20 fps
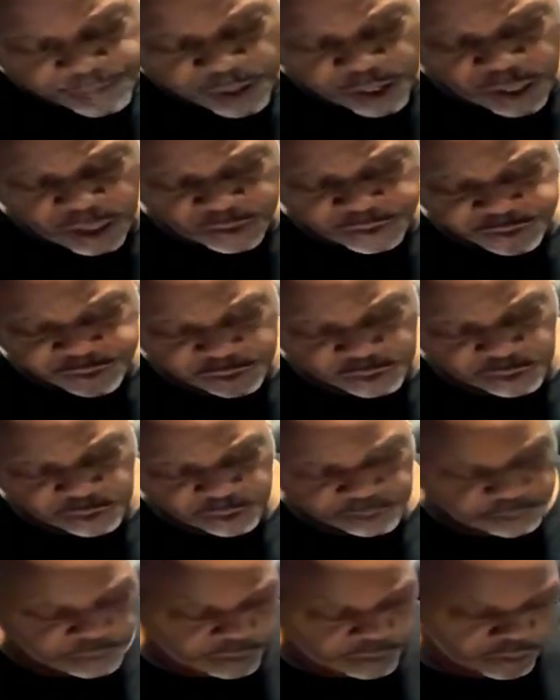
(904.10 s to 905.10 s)

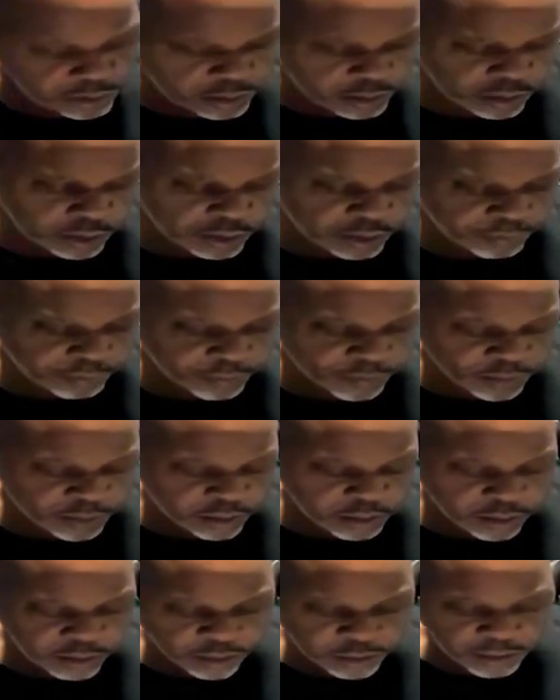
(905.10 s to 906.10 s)
Also,
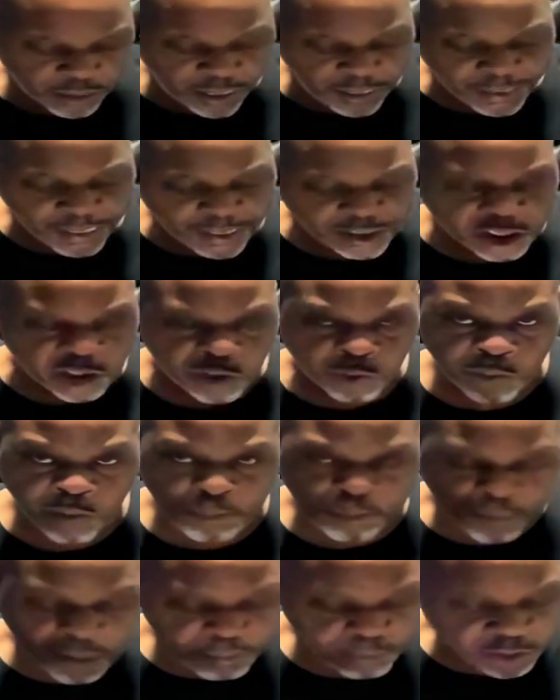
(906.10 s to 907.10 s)
I got to
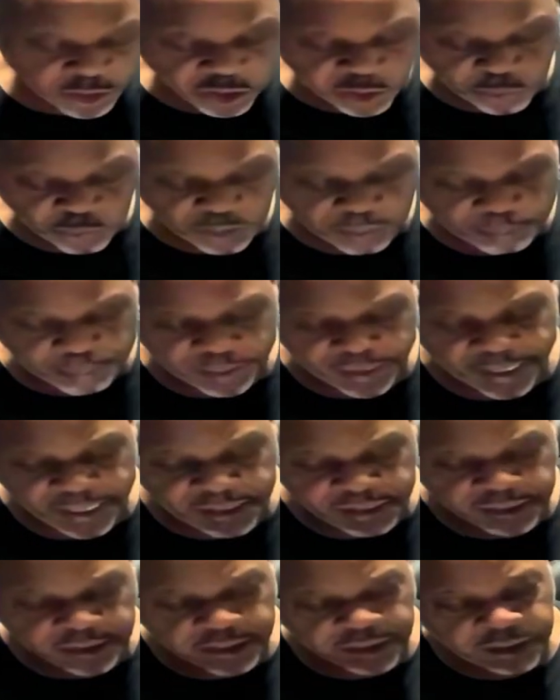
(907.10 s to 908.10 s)
remember to
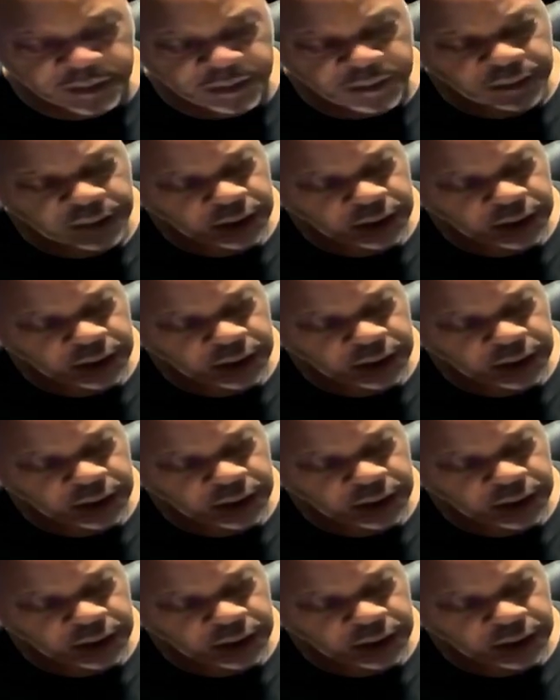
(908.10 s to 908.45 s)
replace